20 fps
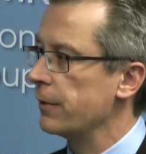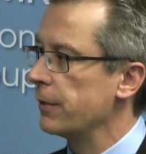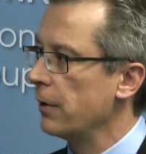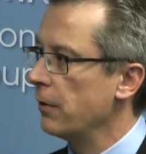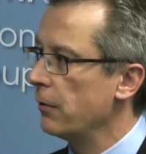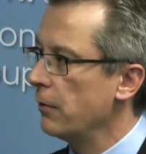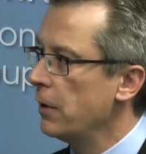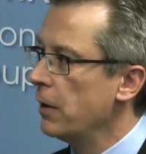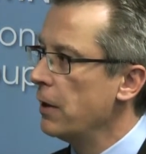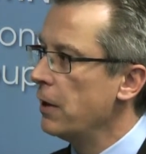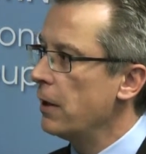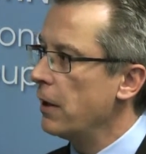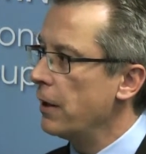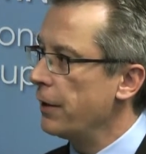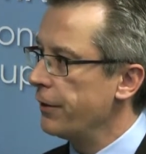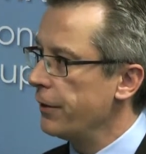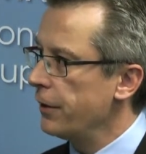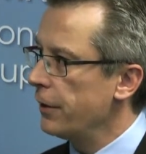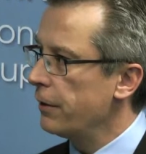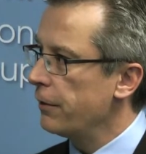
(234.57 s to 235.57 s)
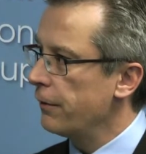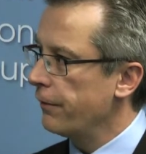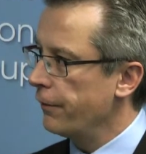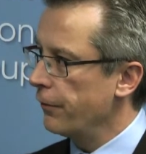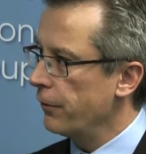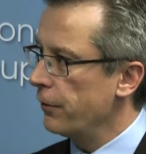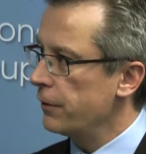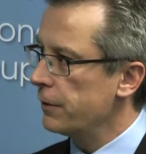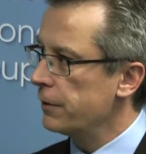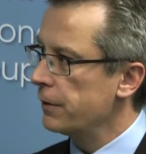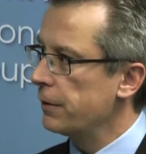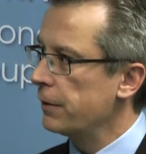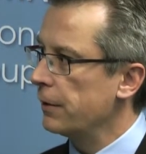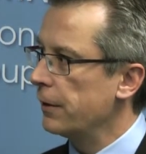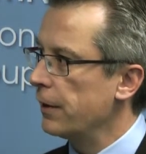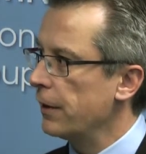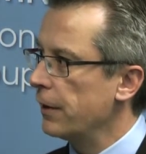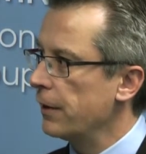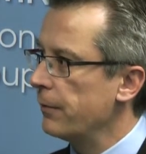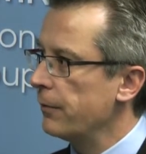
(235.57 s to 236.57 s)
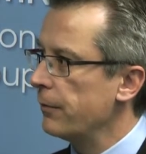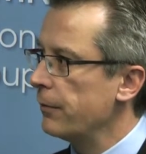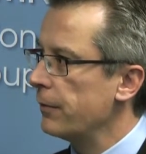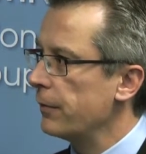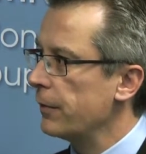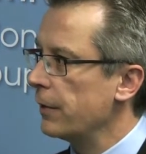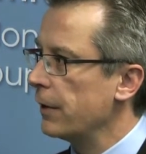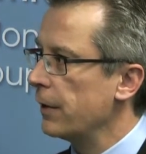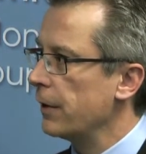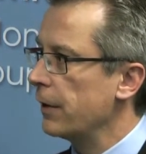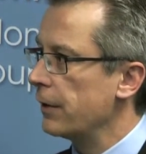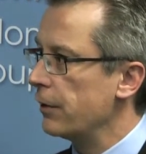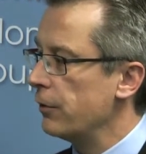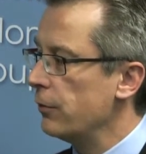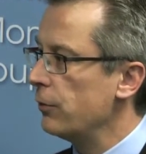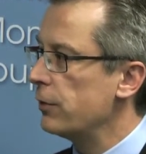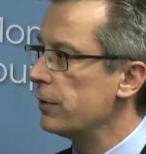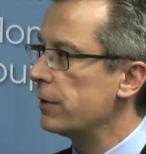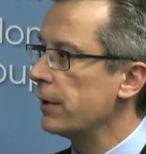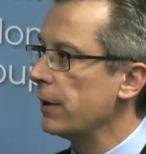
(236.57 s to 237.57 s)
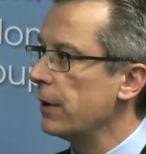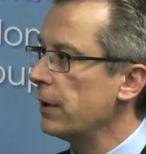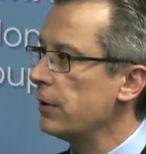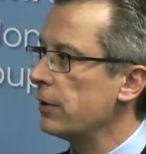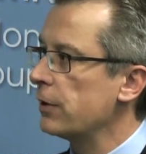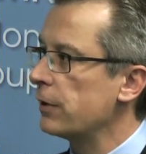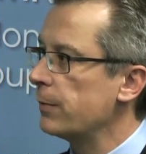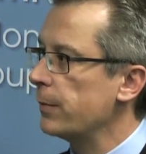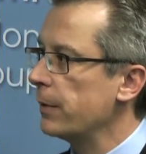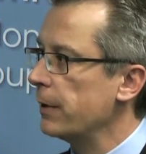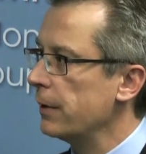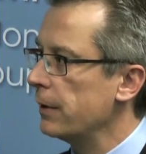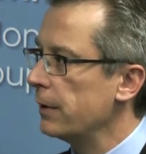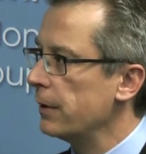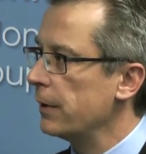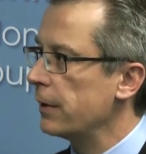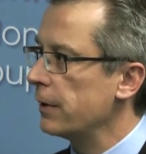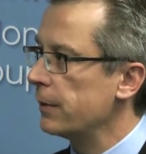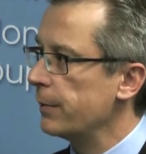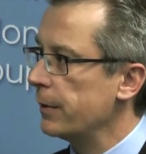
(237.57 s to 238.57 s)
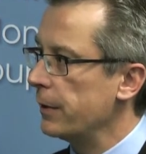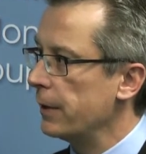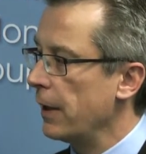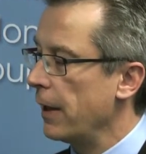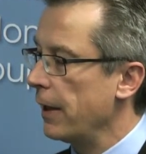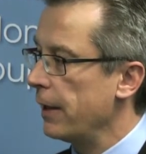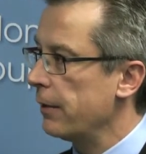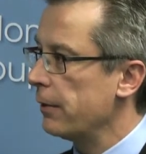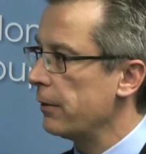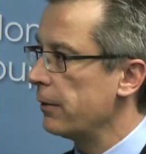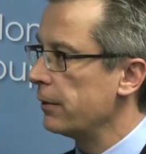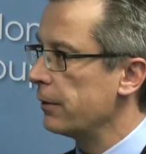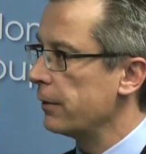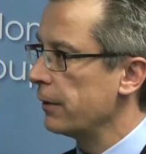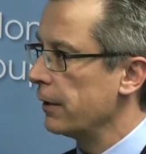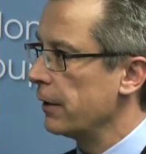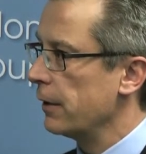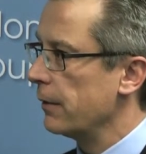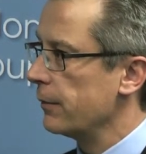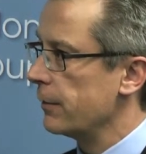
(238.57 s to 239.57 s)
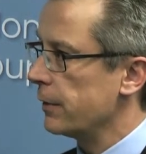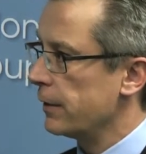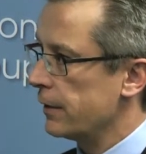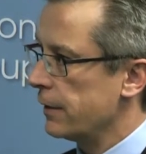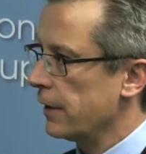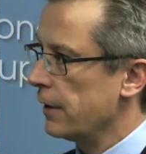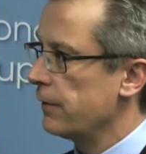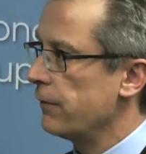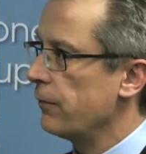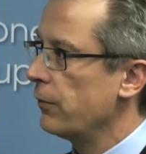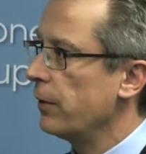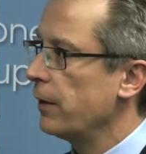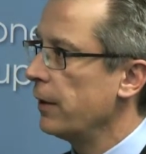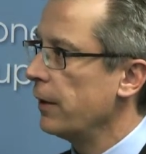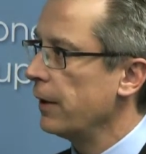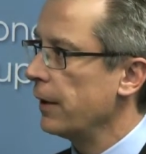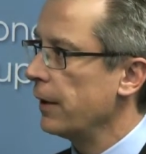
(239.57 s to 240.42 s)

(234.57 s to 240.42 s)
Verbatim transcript: So I think the first um, uh, acute stage has been has been handled um, successfully,